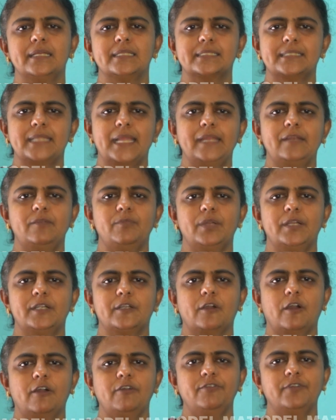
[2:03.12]

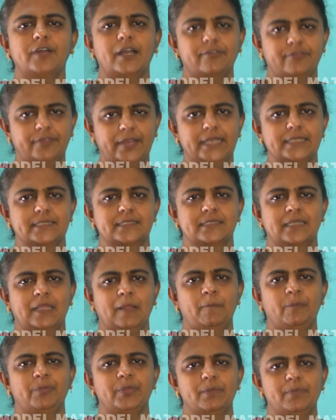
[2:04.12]
statement of affairs.
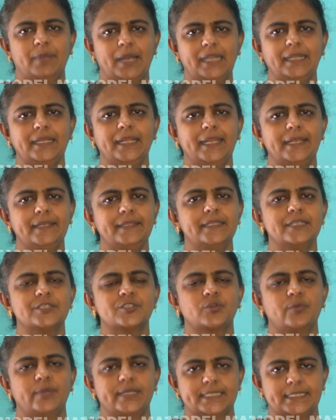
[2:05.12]
But in this
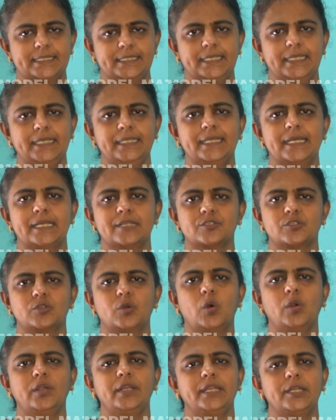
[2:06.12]
question there is
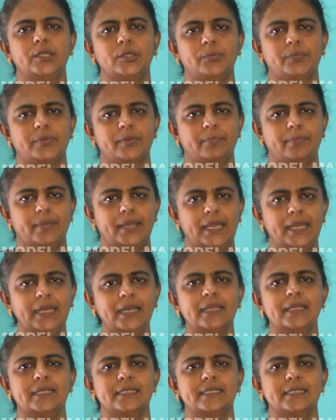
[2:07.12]
no need to prepare